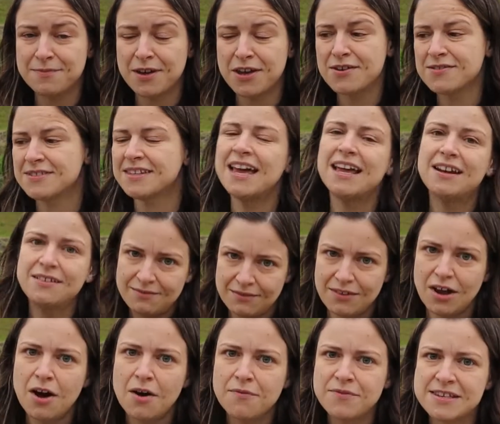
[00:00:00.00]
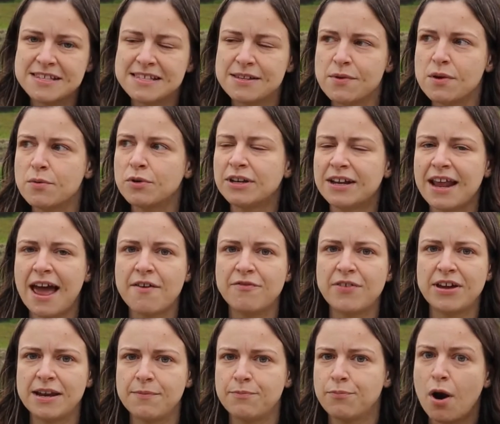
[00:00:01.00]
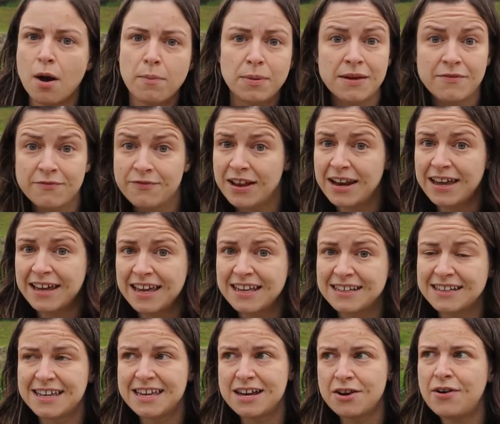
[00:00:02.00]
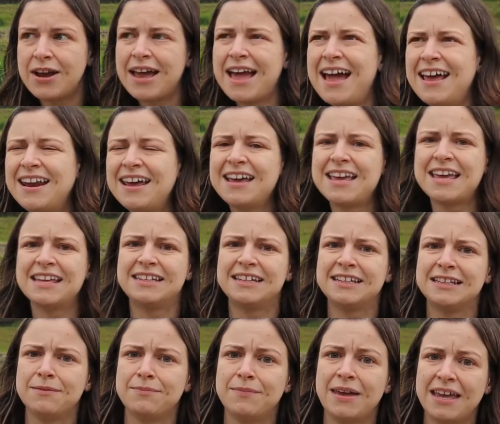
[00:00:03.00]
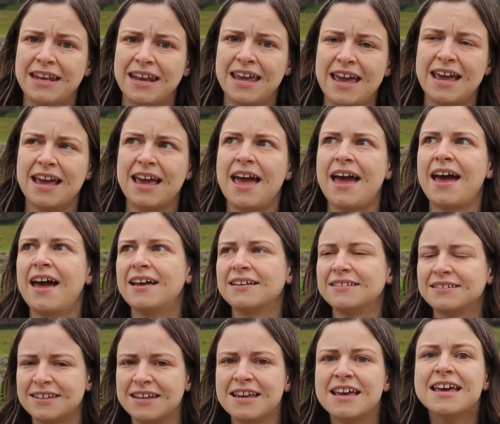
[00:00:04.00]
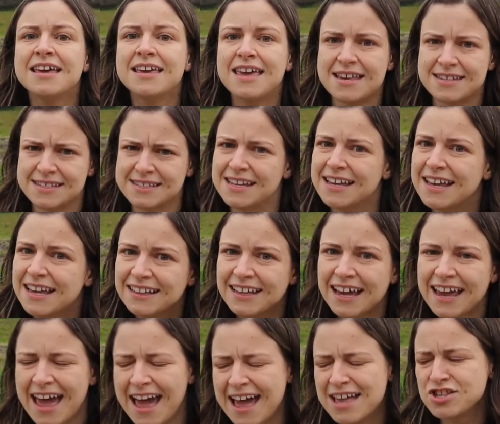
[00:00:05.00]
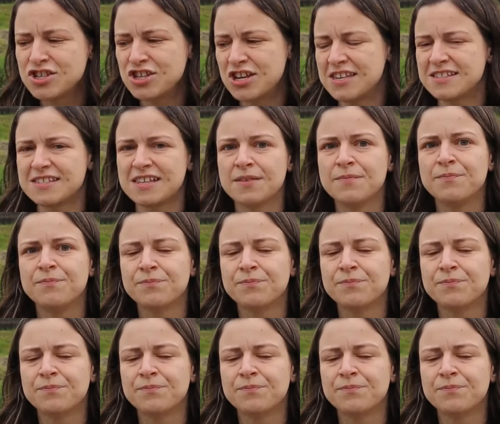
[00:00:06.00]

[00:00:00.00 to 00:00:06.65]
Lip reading: because then obviously we wouldn't have any problem filling in the hiragana, getting the meaning, and guessing the kanjis.